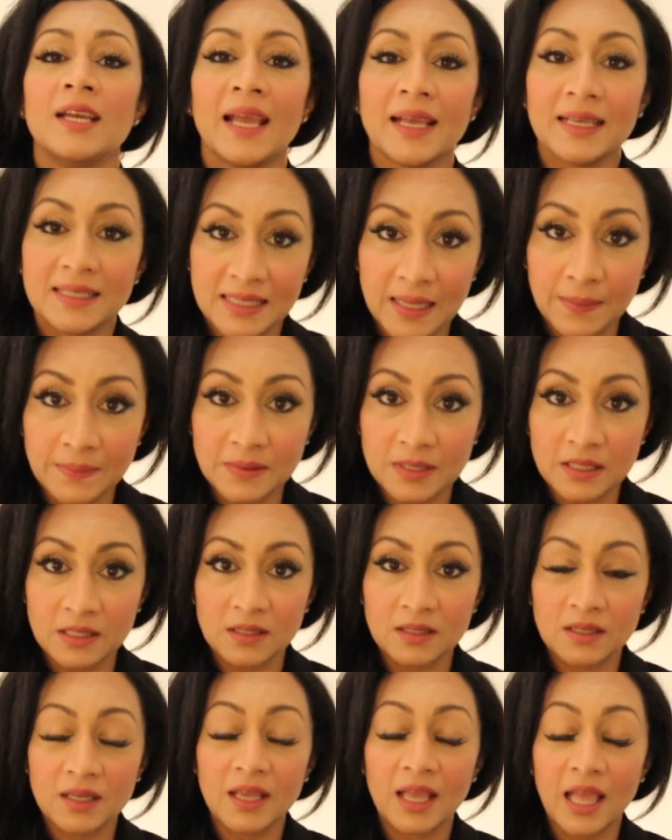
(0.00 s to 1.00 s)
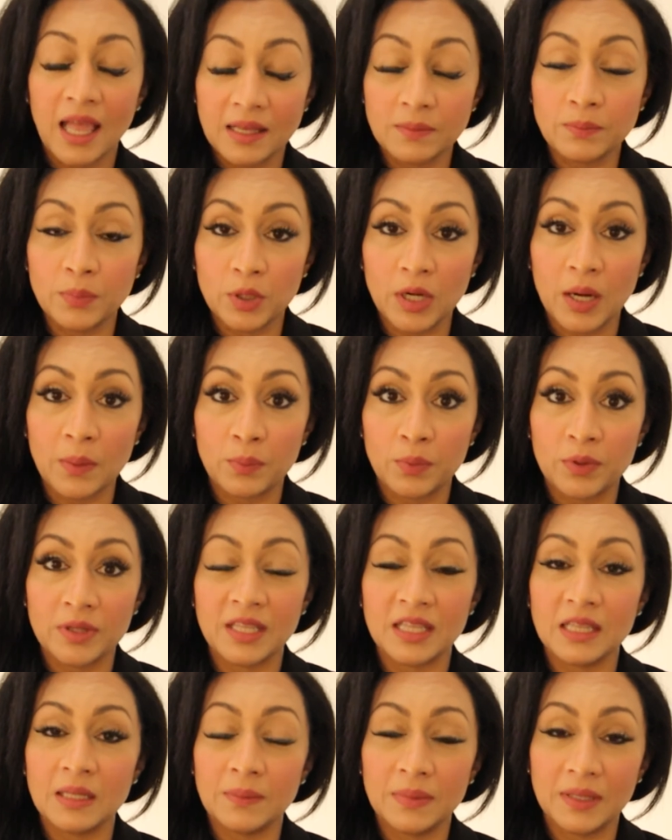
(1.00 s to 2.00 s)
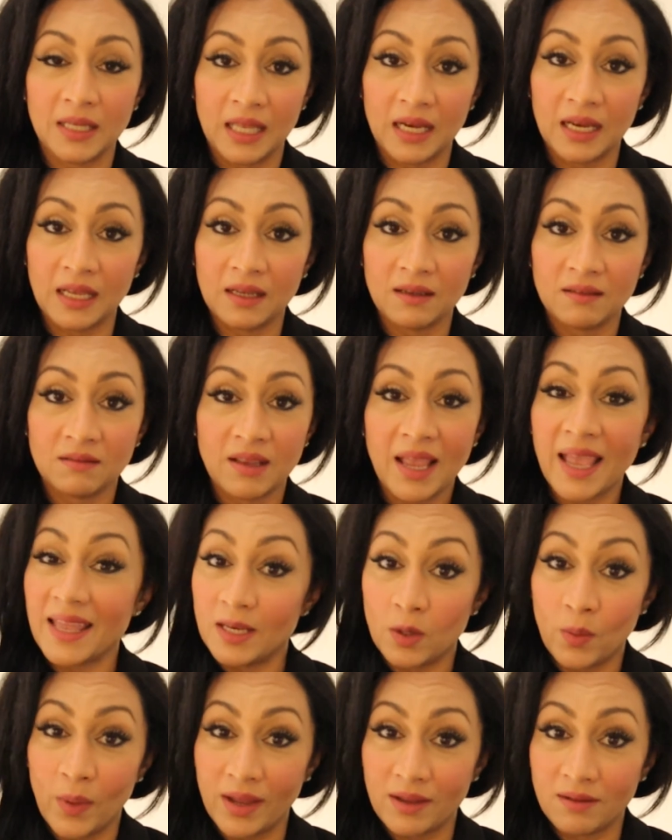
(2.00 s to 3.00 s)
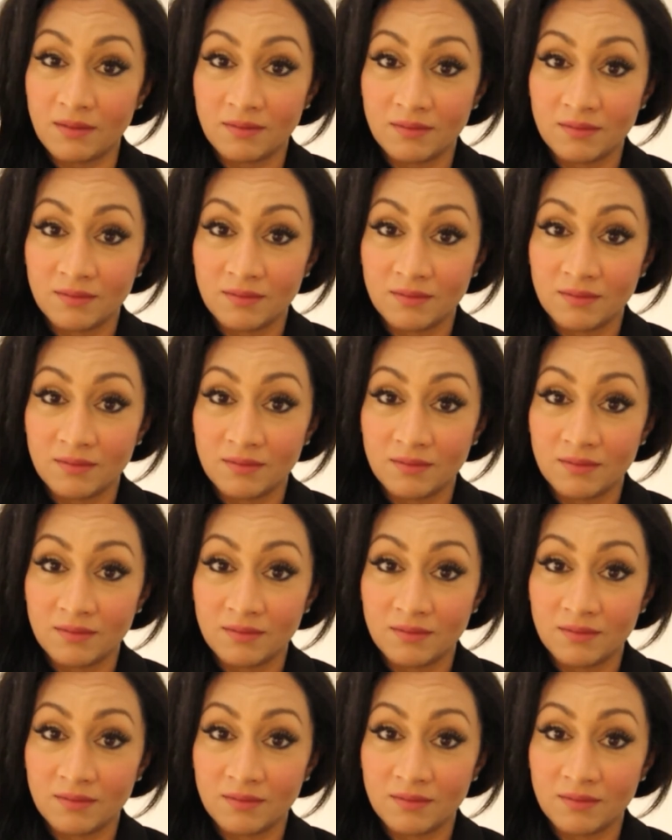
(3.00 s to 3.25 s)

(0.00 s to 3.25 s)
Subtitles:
accepted and put up with in the beginning anyway.